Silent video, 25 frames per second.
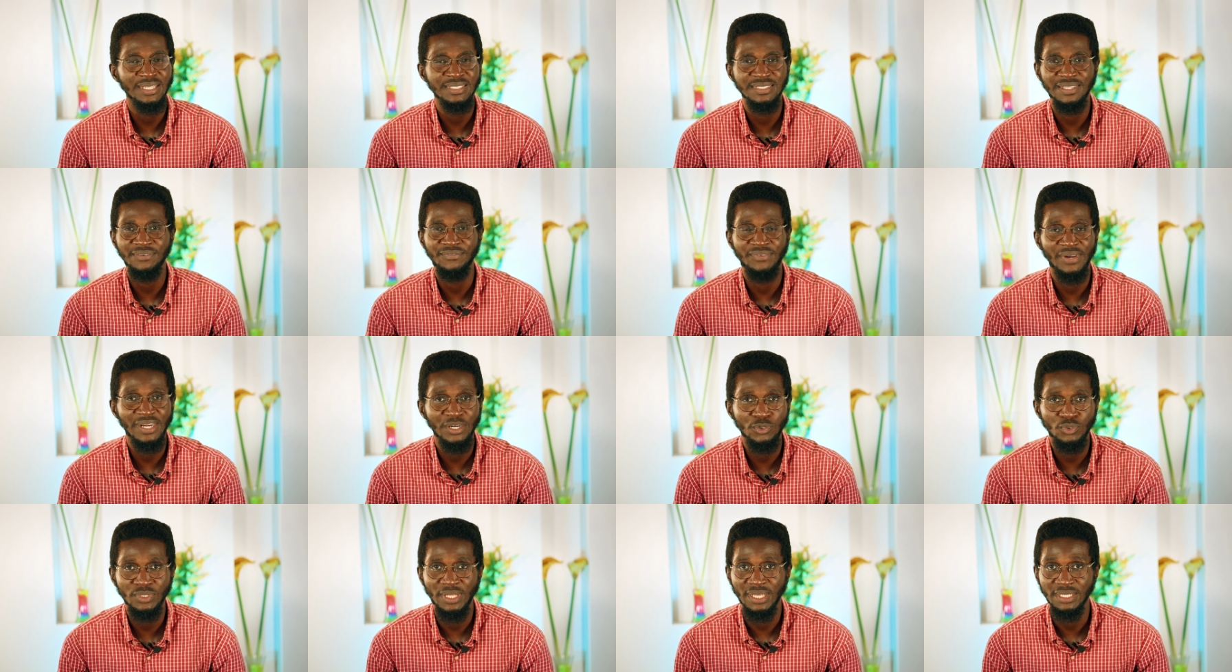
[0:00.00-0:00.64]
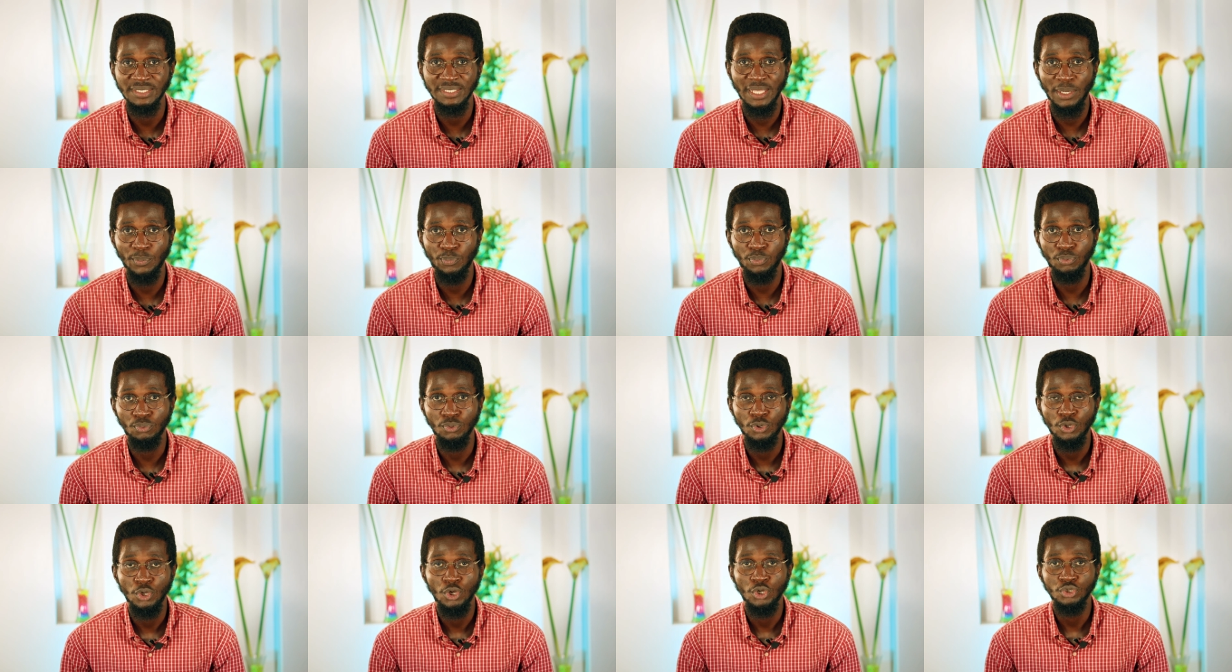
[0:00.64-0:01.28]
that's a very good
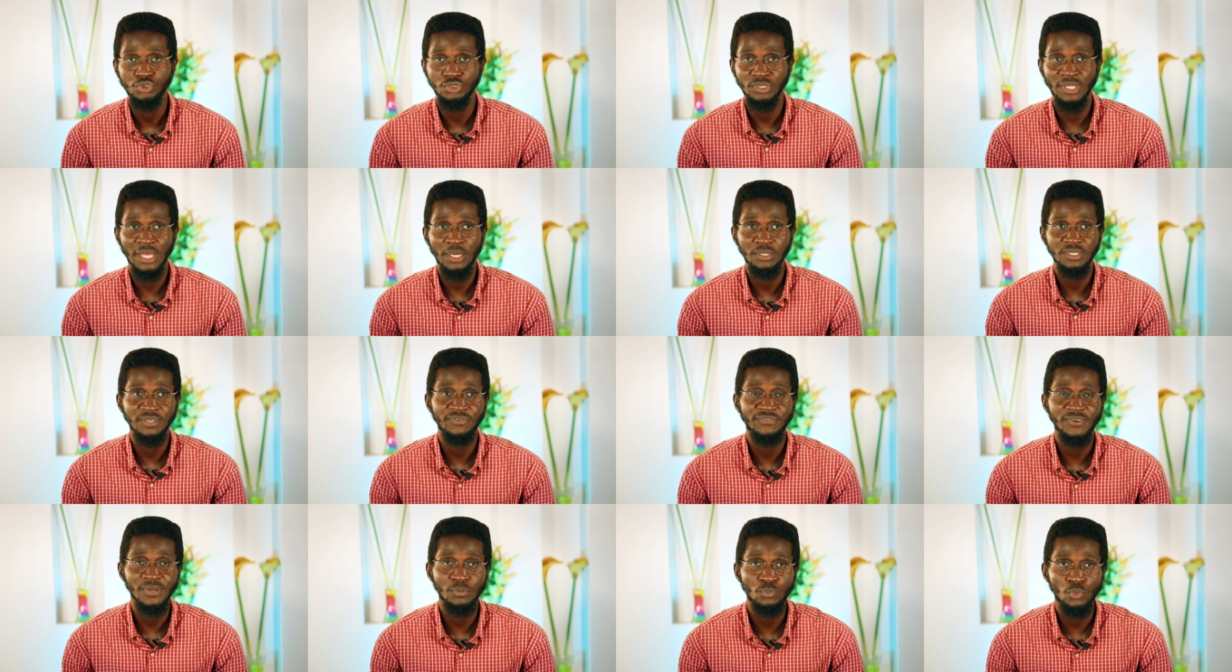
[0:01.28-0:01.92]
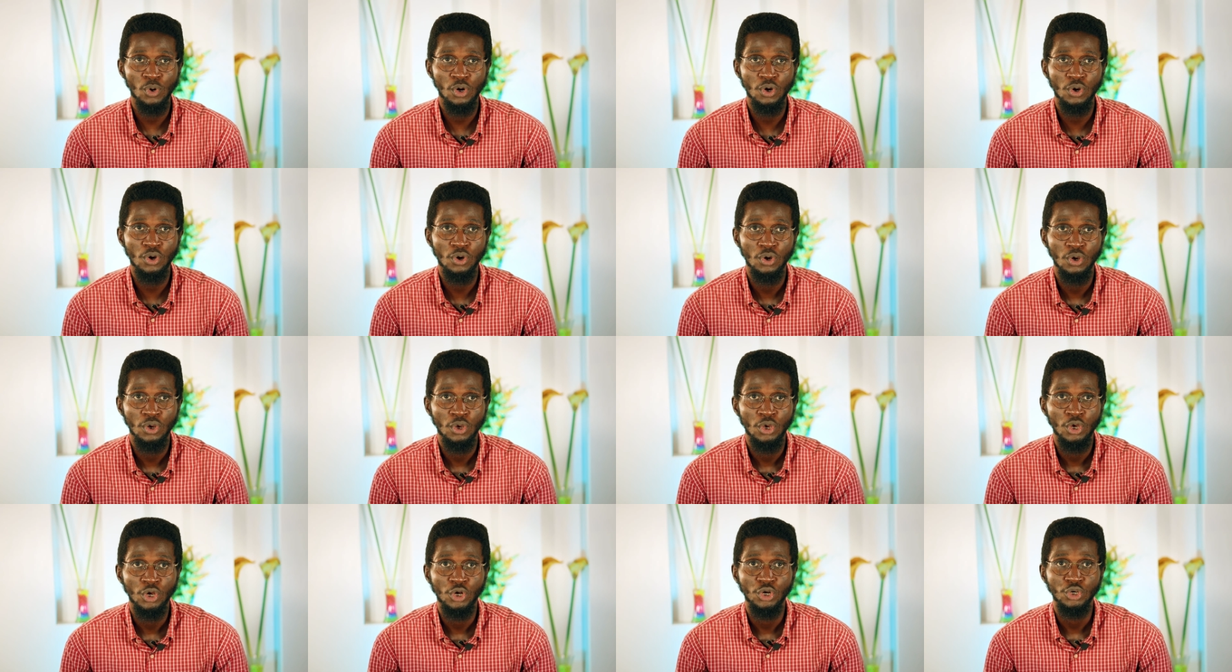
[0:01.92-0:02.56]
example. So now the
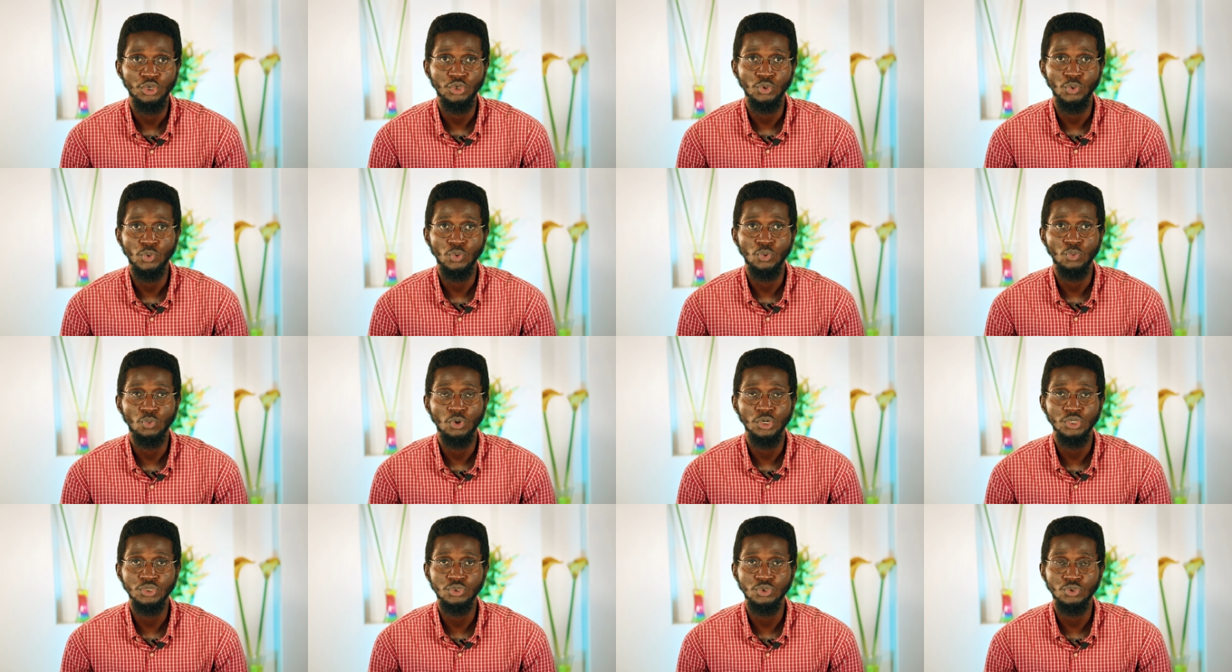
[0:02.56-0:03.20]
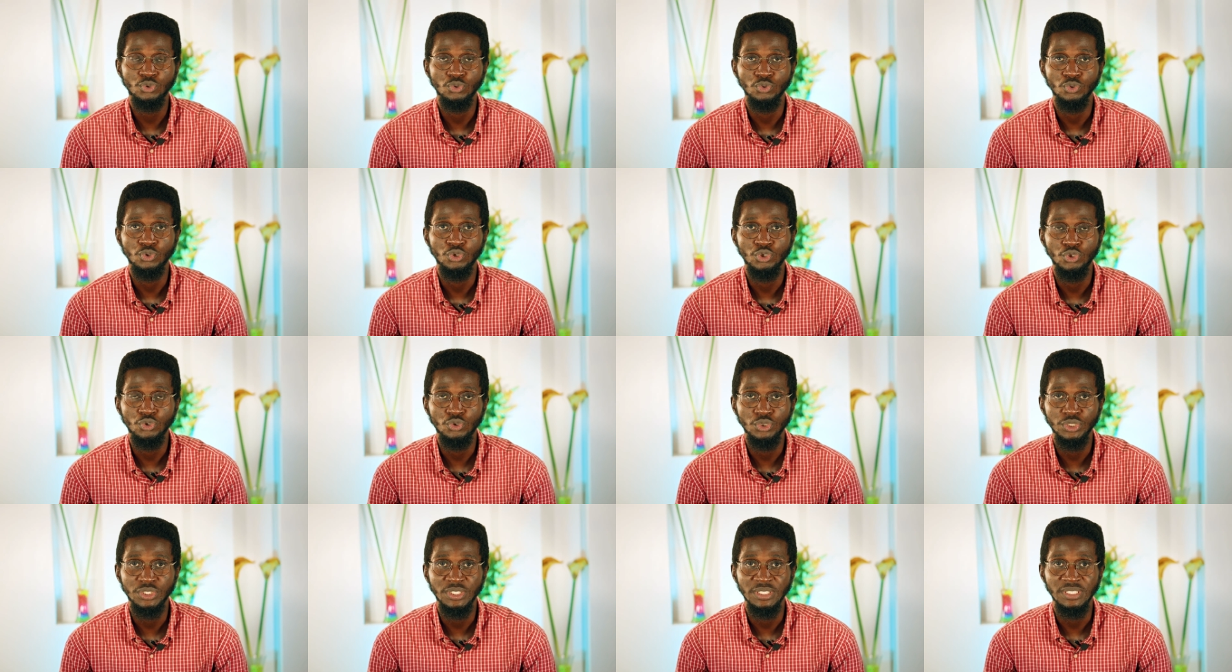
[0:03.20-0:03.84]
framework you want to
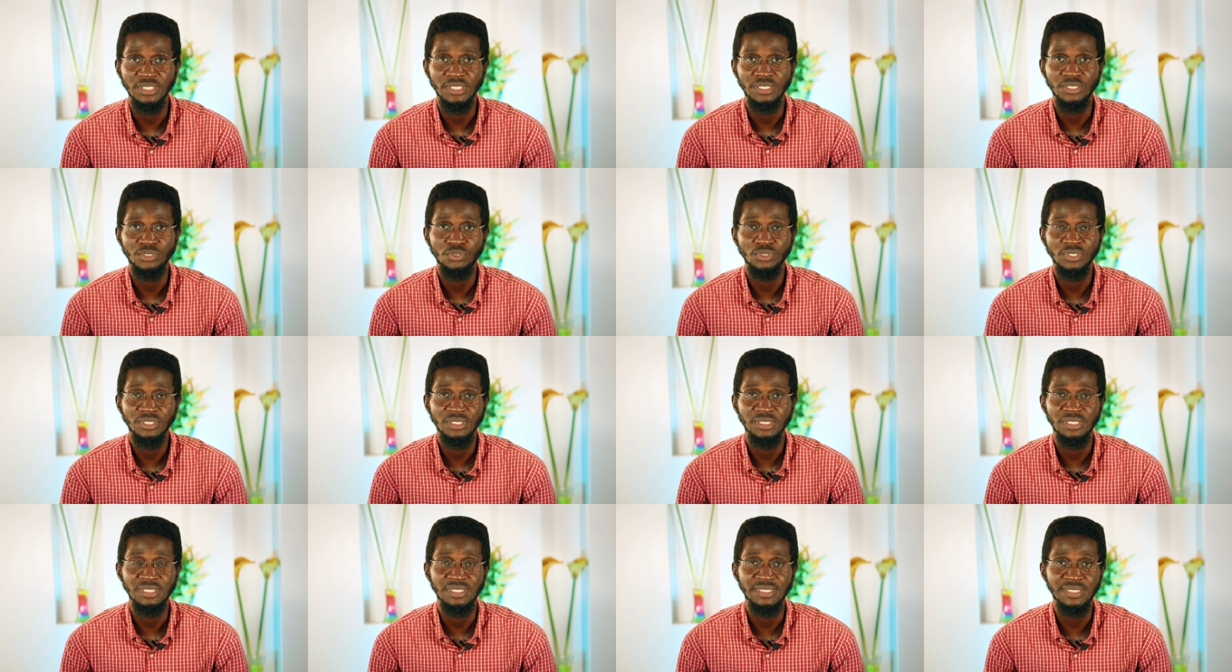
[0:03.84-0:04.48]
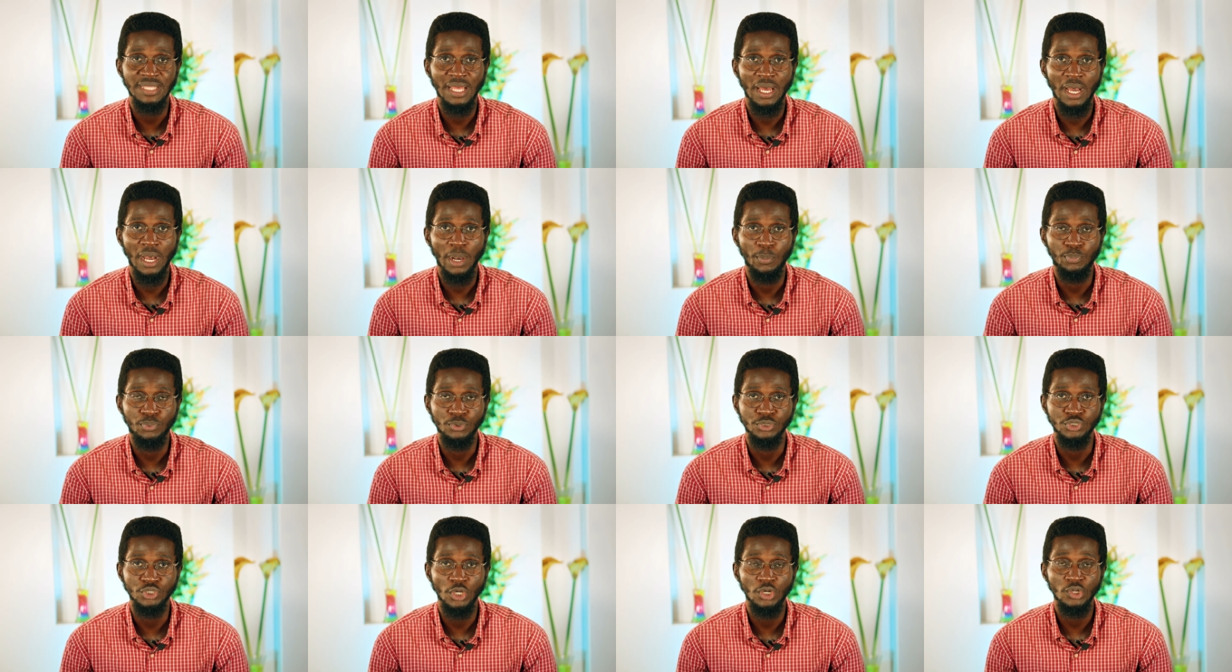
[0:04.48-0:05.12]
use is using the STAR
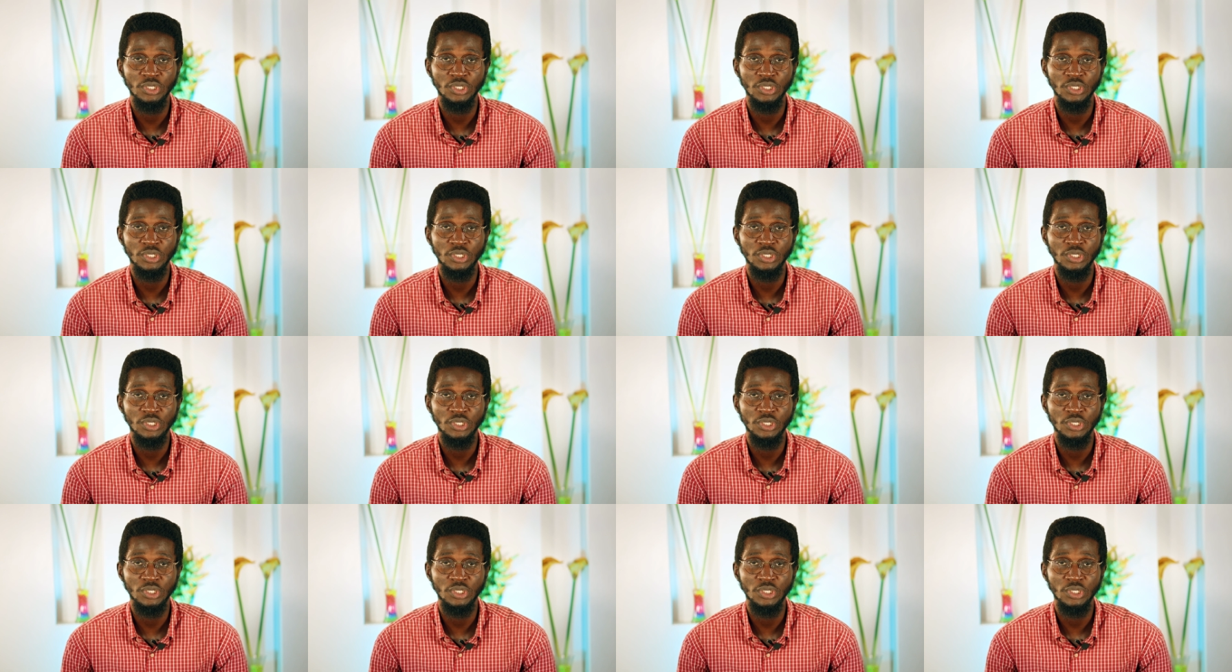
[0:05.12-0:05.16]
approach.